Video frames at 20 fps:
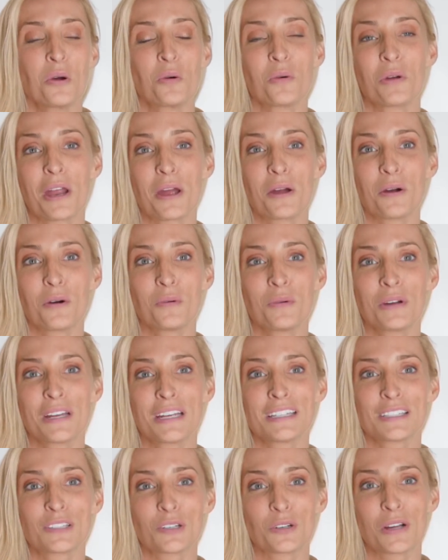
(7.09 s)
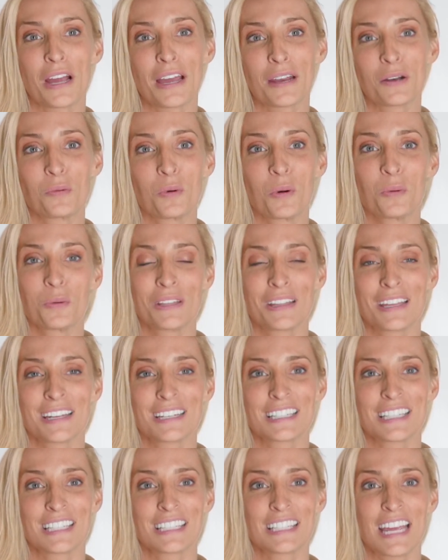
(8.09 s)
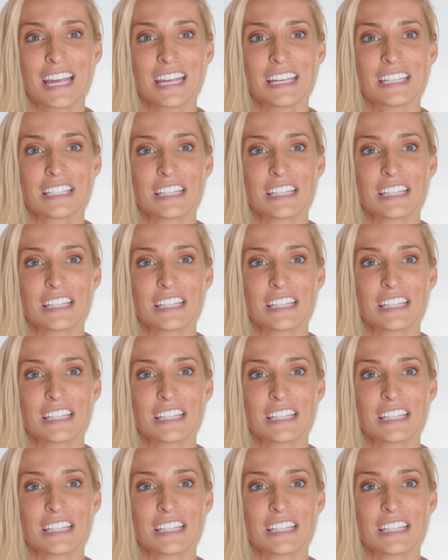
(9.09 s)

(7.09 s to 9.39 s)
what I always, or kind of what we like to say,